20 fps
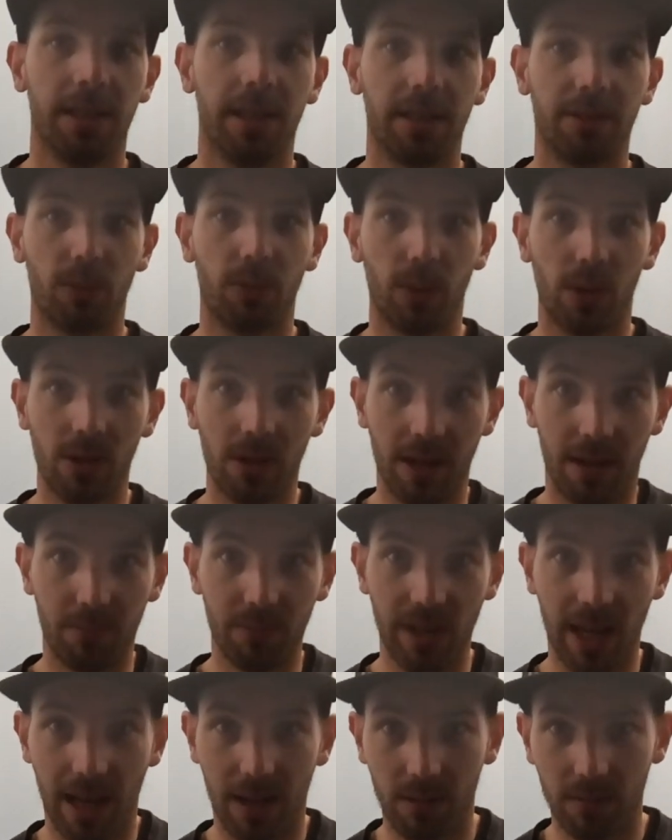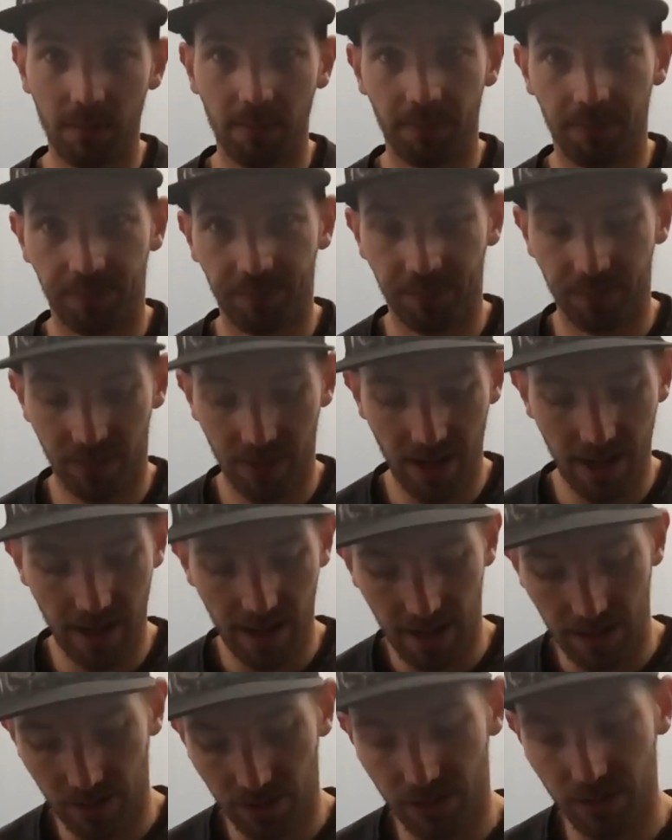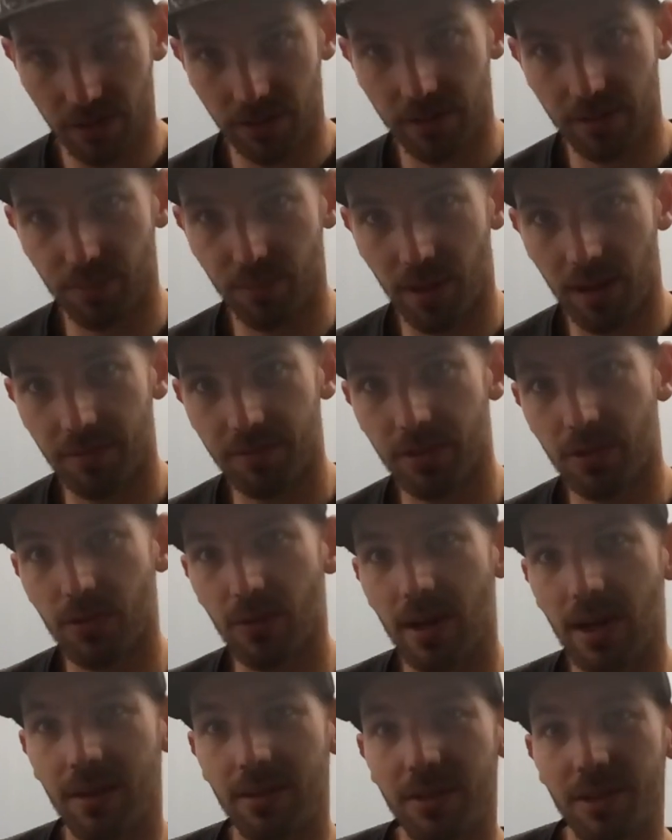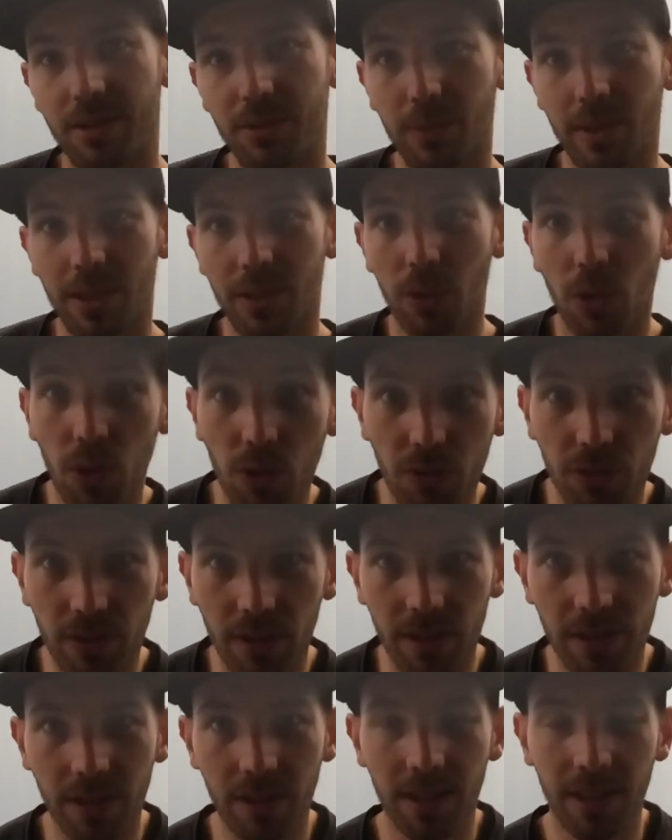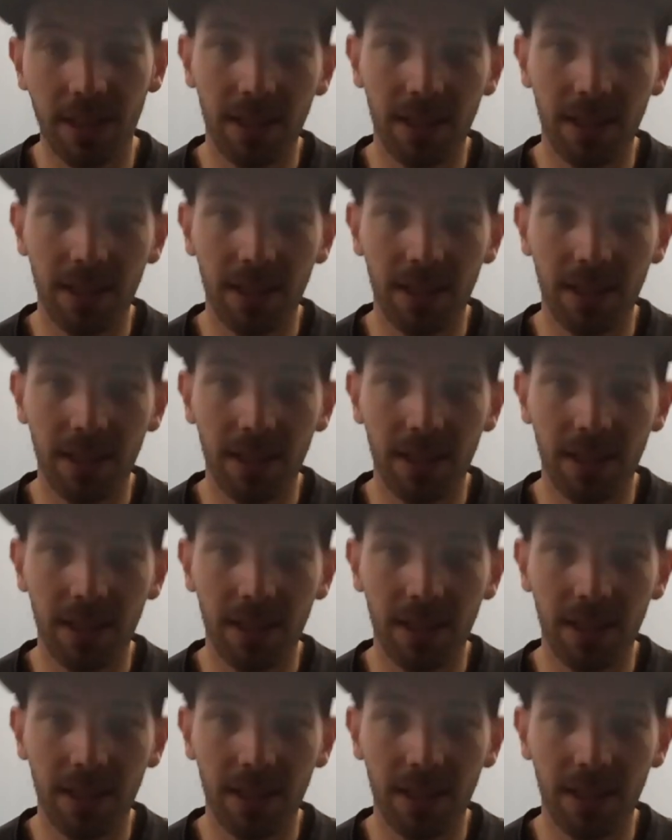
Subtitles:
It will come down, and just above the ground it will hover